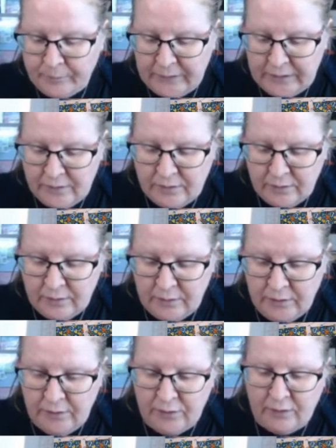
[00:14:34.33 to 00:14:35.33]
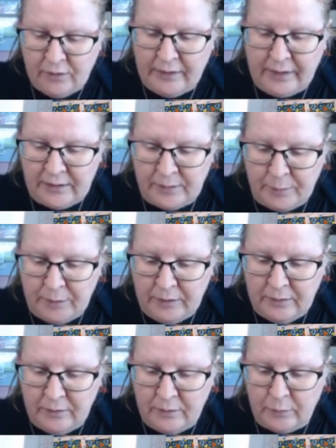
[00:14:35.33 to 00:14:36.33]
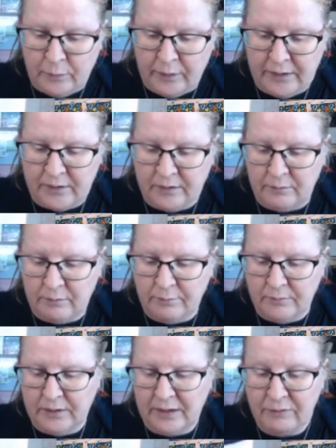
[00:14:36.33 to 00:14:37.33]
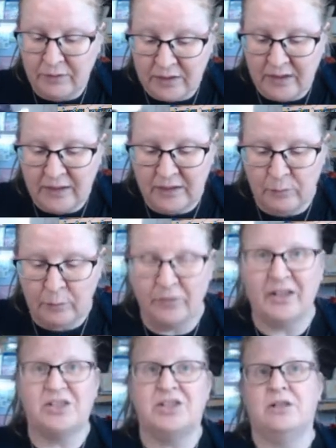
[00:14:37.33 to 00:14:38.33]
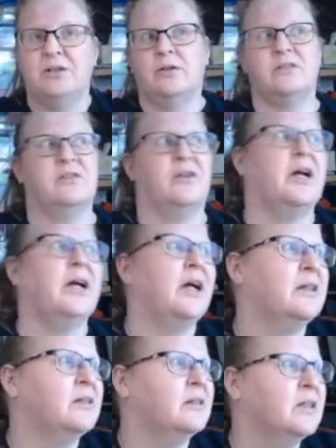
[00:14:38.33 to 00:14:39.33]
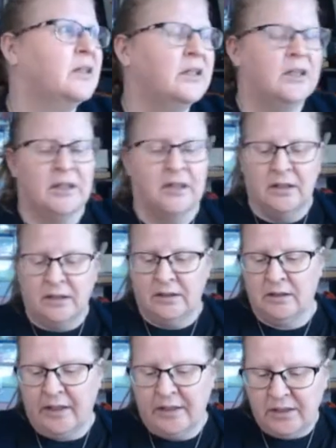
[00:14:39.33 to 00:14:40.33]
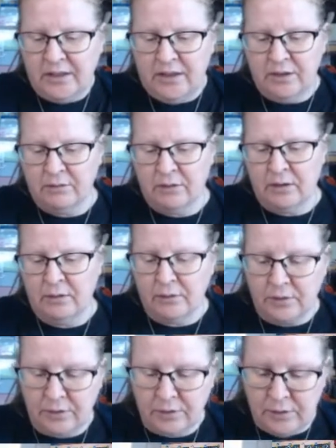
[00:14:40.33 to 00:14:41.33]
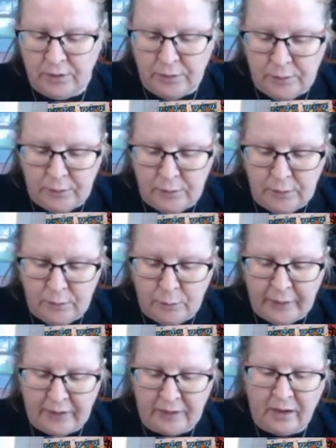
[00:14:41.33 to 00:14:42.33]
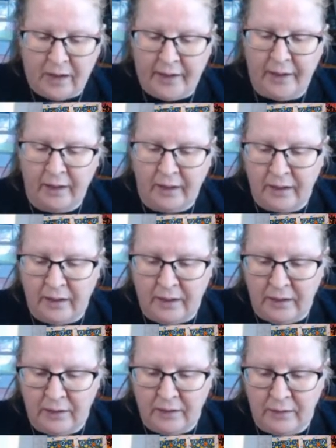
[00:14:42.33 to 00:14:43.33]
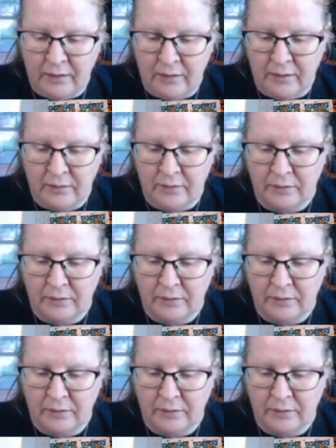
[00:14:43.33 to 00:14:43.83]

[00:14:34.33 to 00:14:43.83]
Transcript: So the news on that has been quite devastating. We've actually also had a 19-year-old who went kayaking in